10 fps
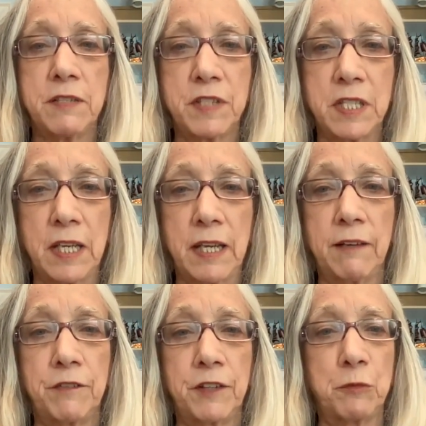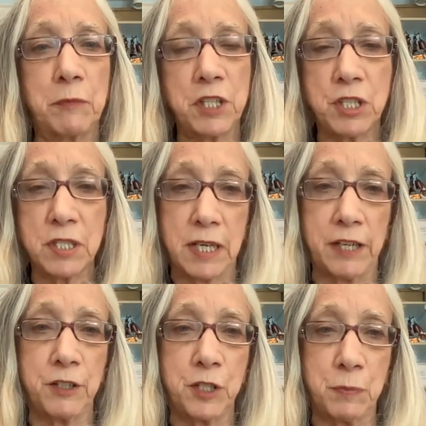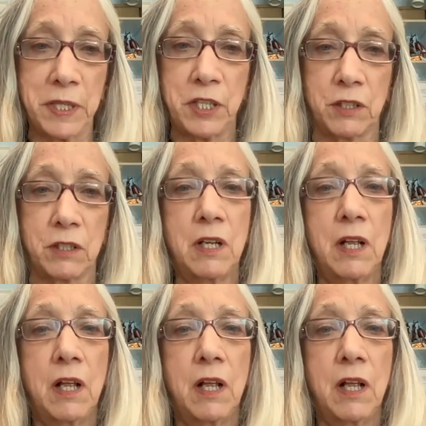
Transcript: of CAF and a much desired speaker